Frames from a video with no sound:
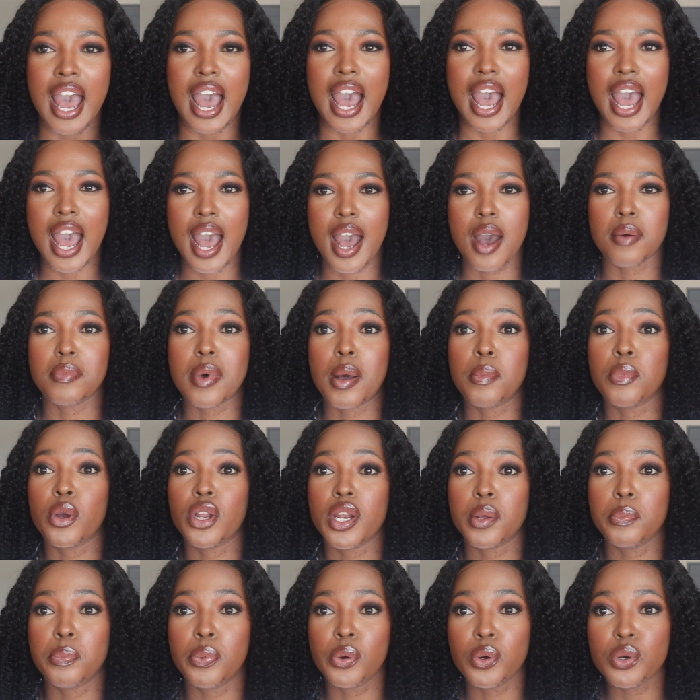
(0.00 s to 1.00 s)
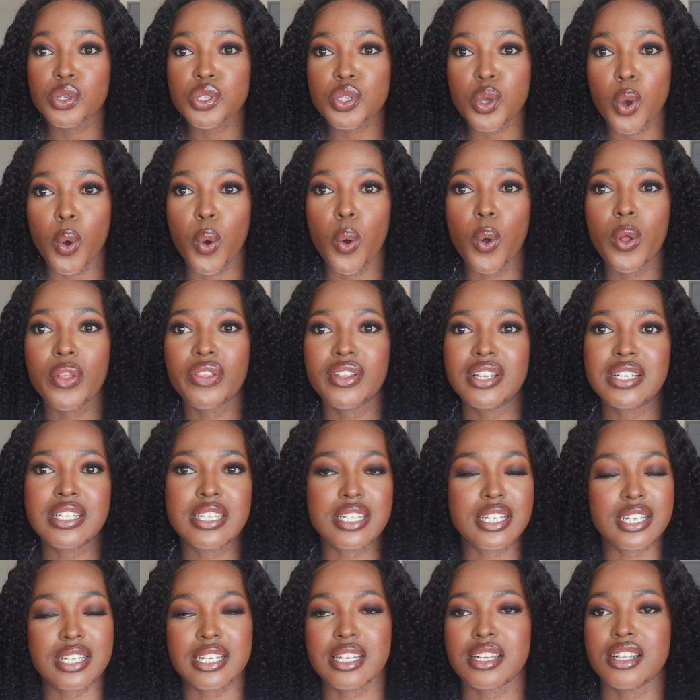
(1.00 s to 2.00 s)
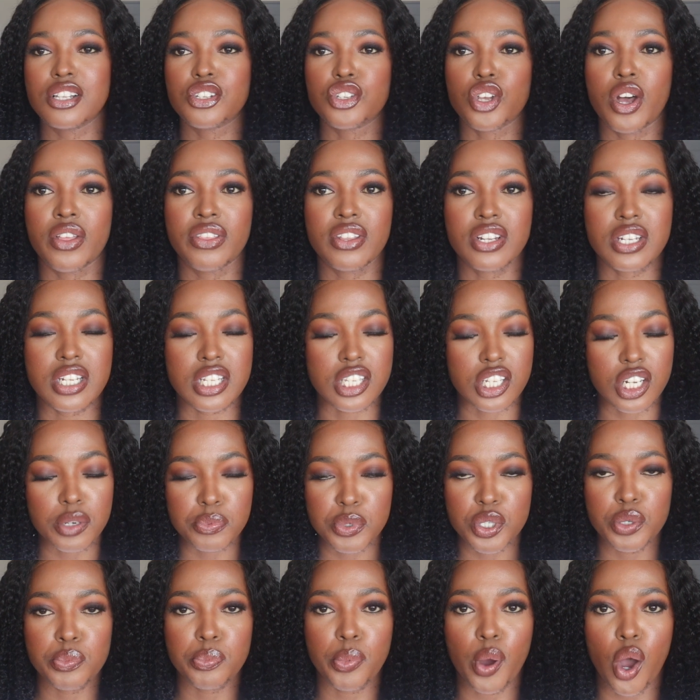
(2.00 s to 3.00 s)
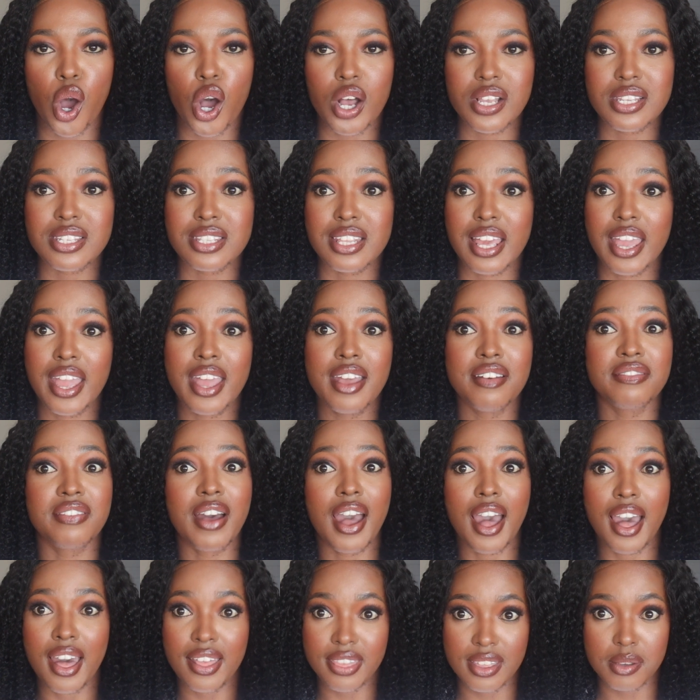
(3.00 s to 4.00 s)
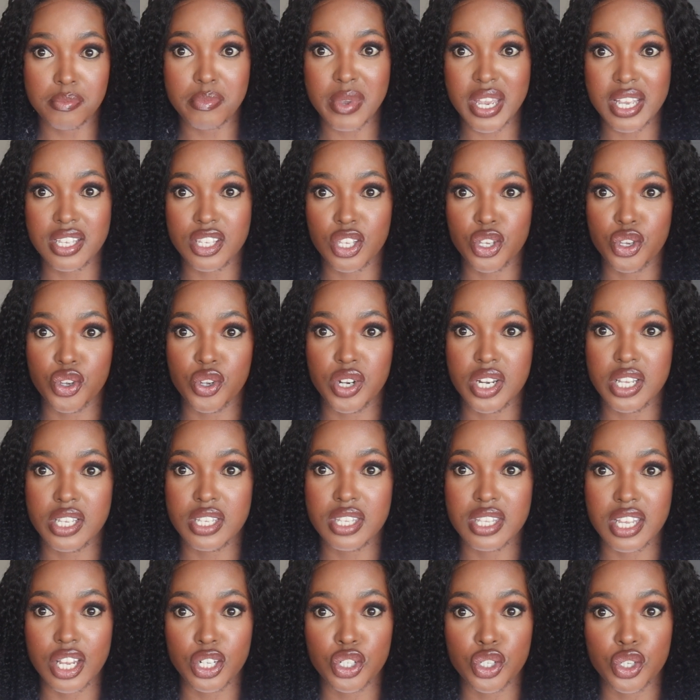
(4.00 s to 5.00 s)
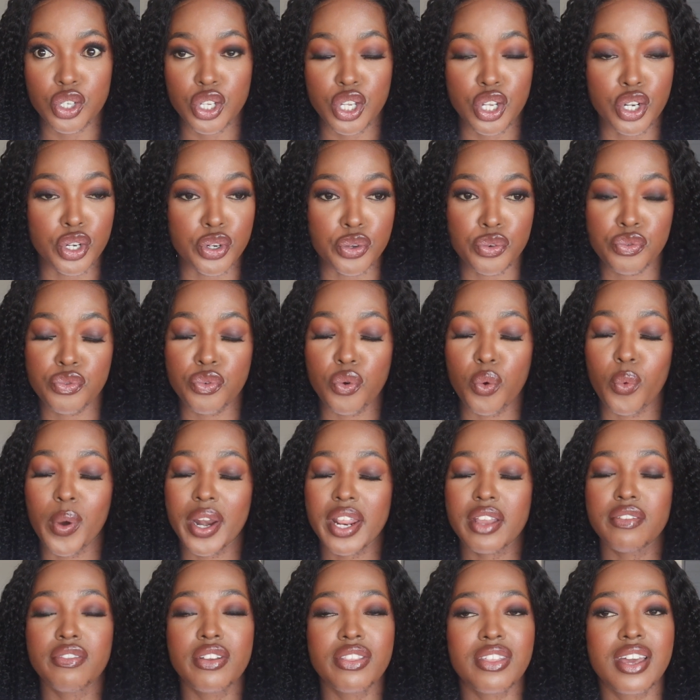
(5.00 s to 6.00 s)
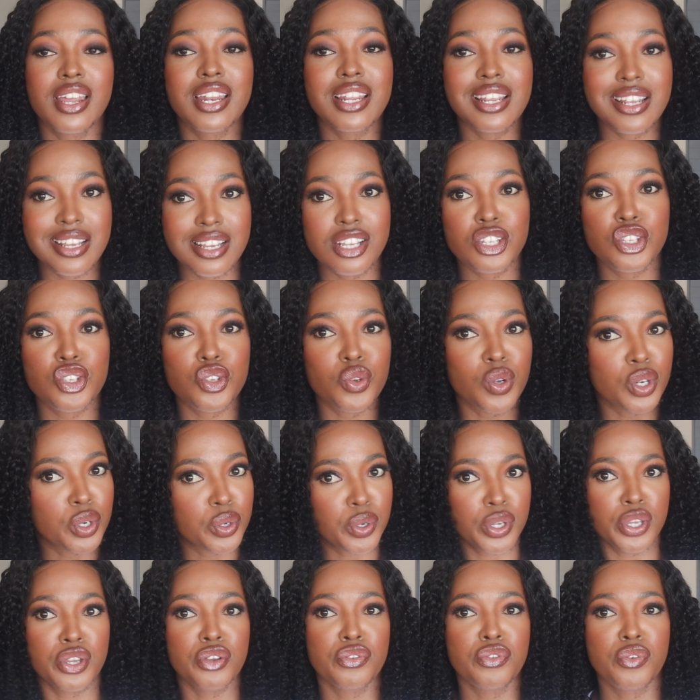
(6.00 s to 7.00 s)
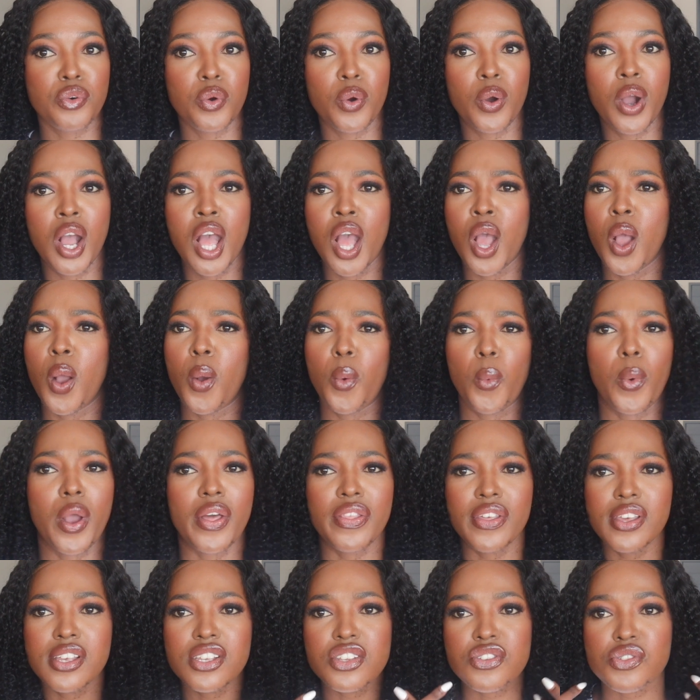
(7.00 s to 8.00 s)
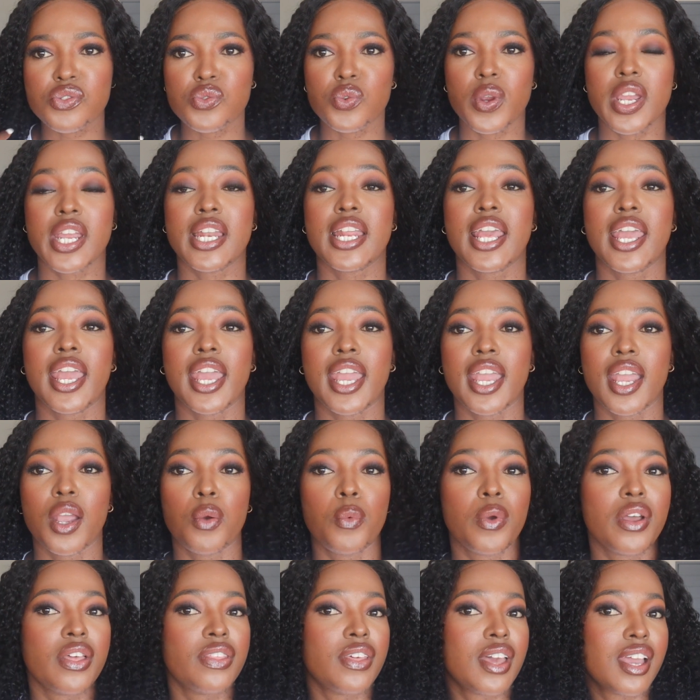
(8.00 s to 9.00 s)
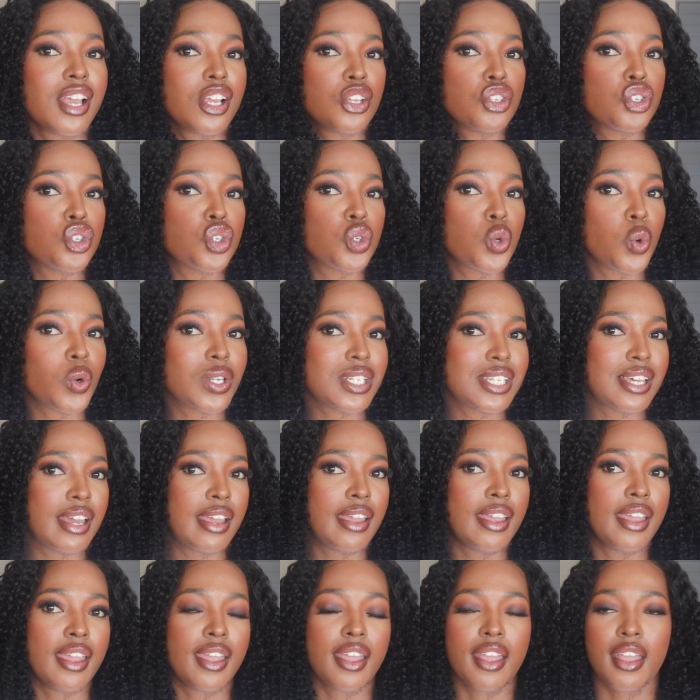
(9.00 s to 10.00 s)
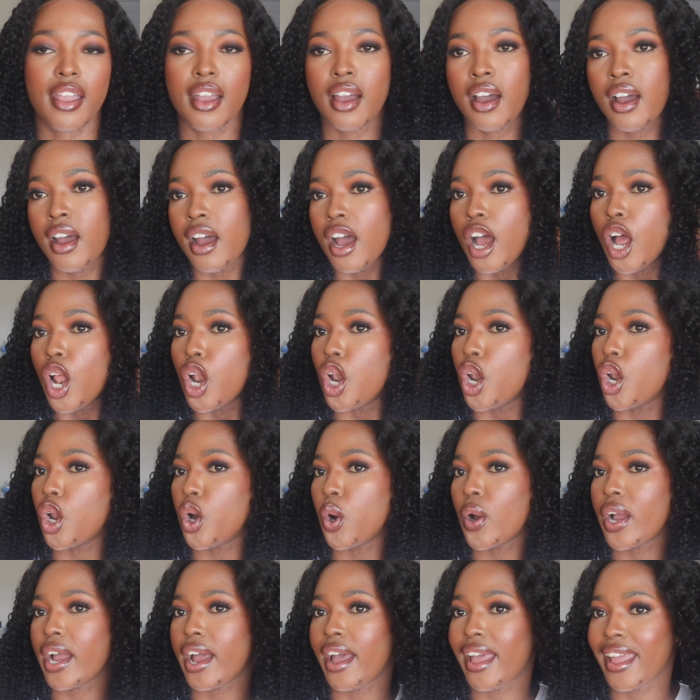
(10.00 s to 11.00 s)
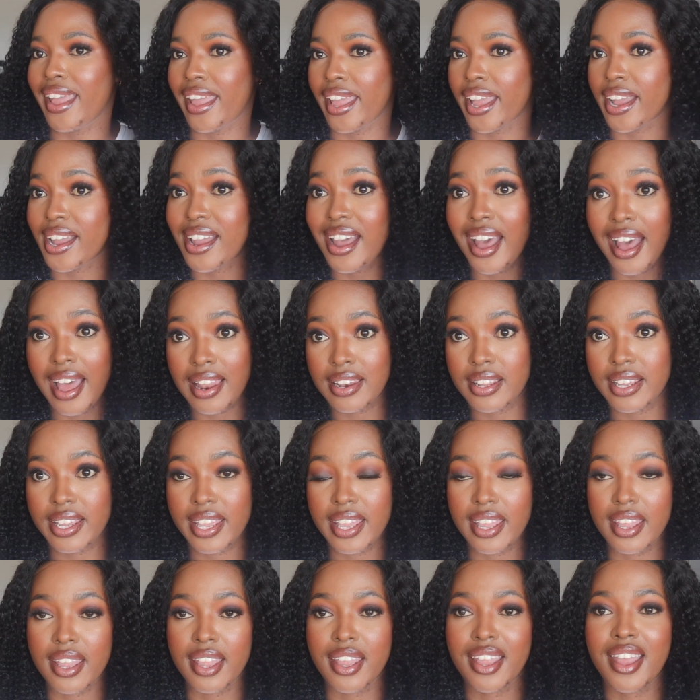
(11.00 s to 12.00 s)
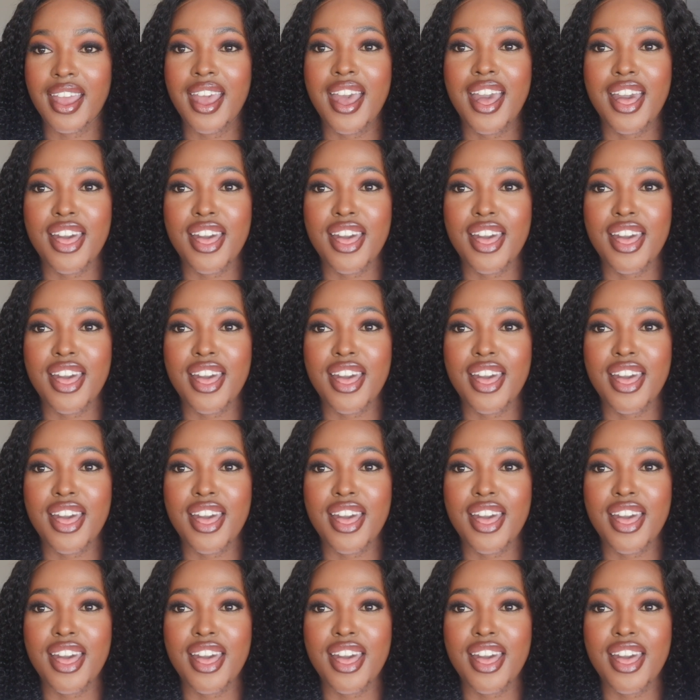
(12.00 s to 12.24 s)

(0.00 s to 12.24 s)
I'm gonna put all the details on the description box. They have other amazing units that you can look for, whatever that is you're looking for, whether it's straight hair, whether it's shorter hair, longer hair, color hair.